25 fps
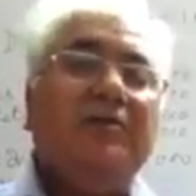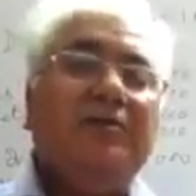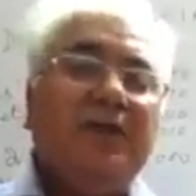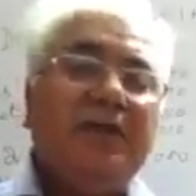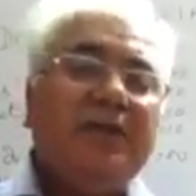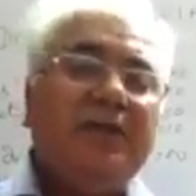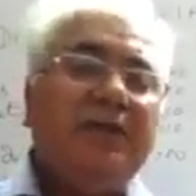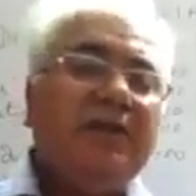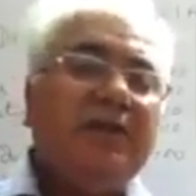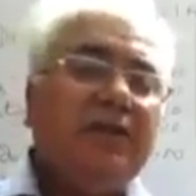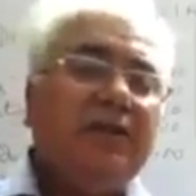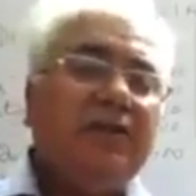
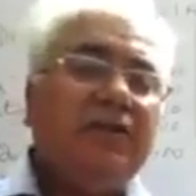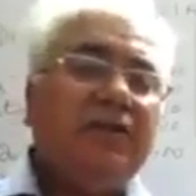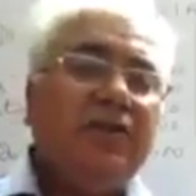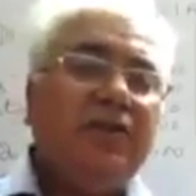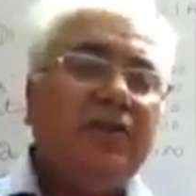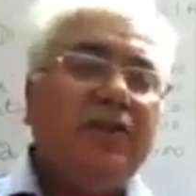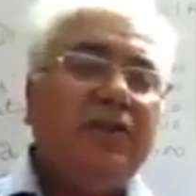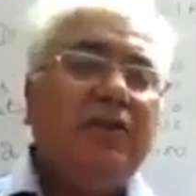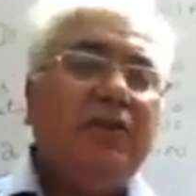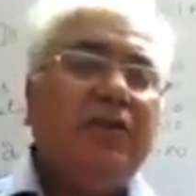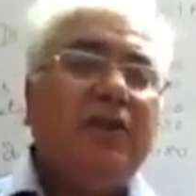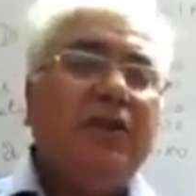Basically, you
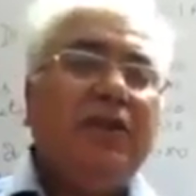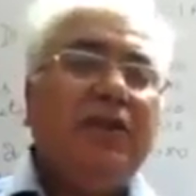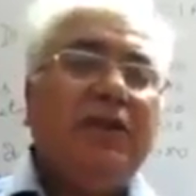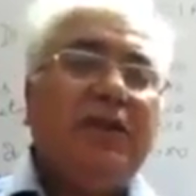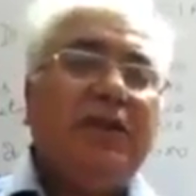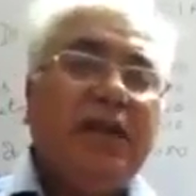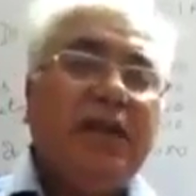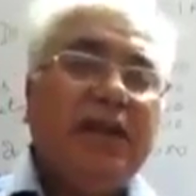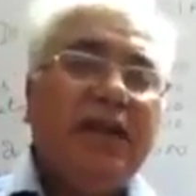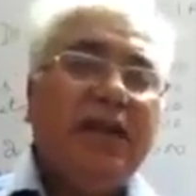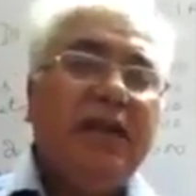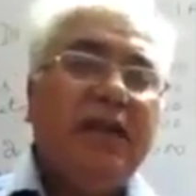know,
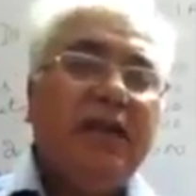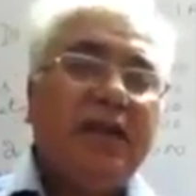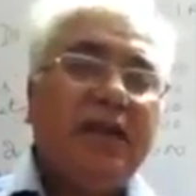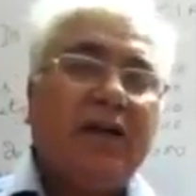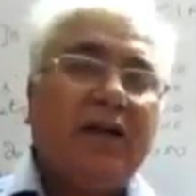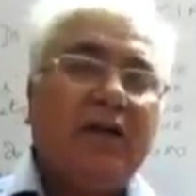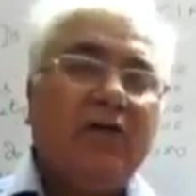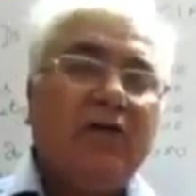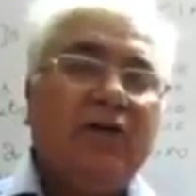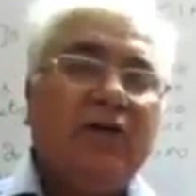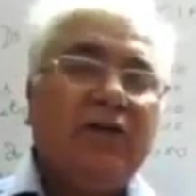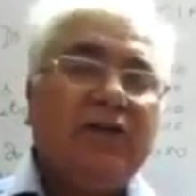trading
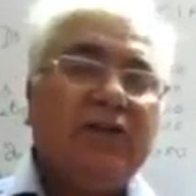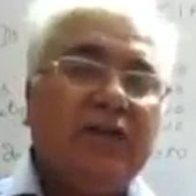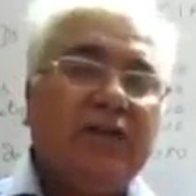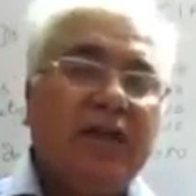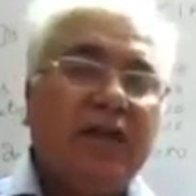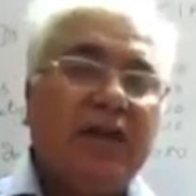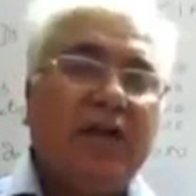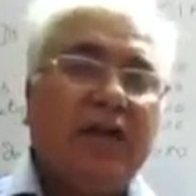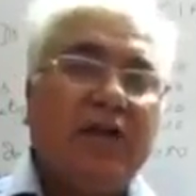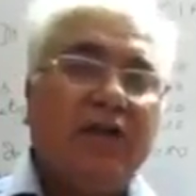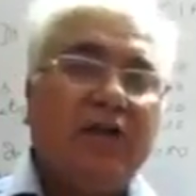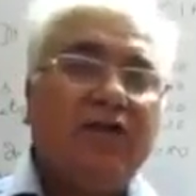account is
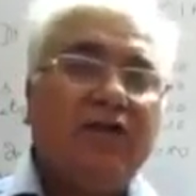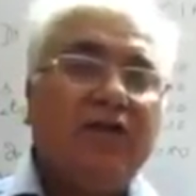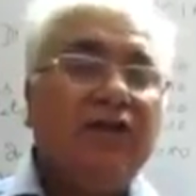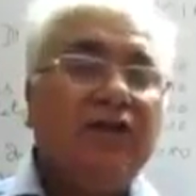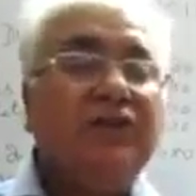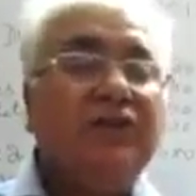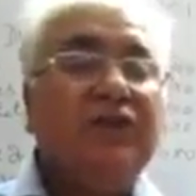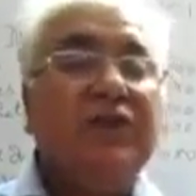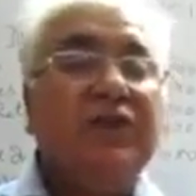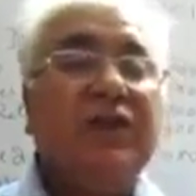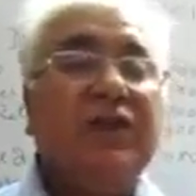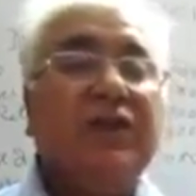the account
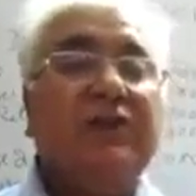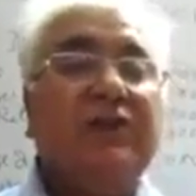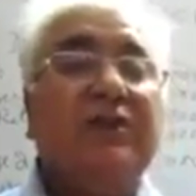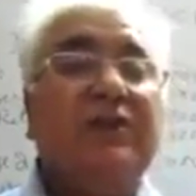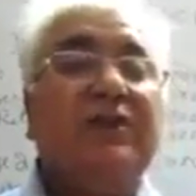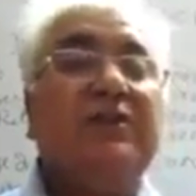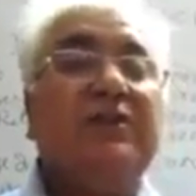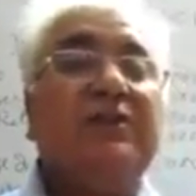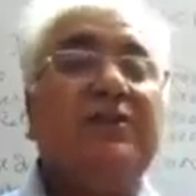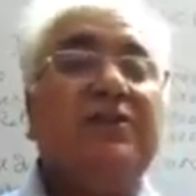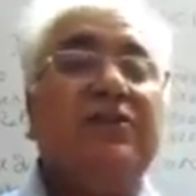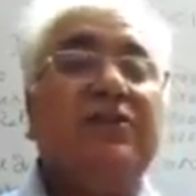which will give
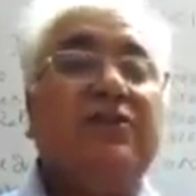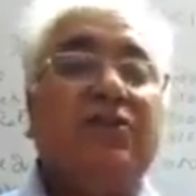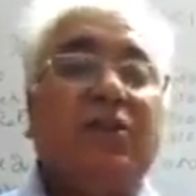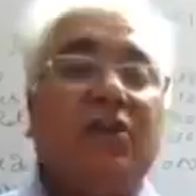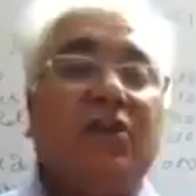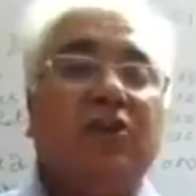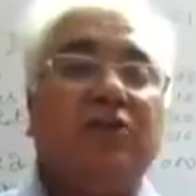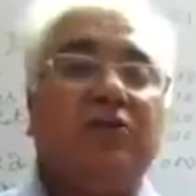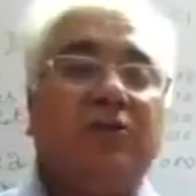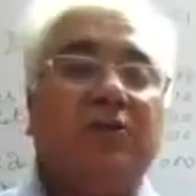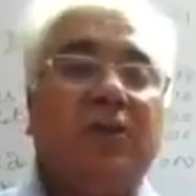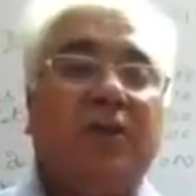us
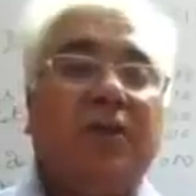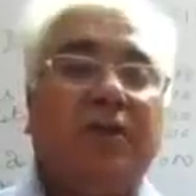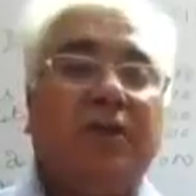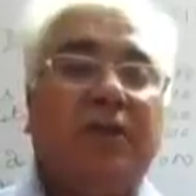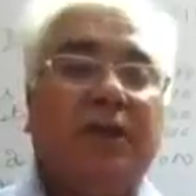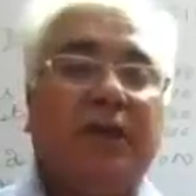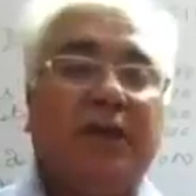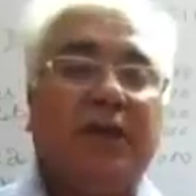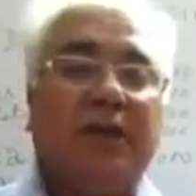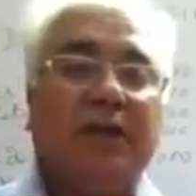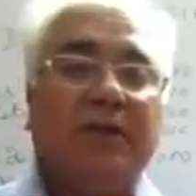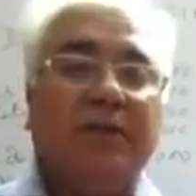gross
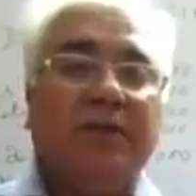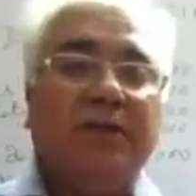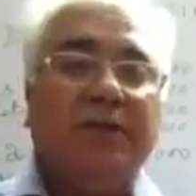profit,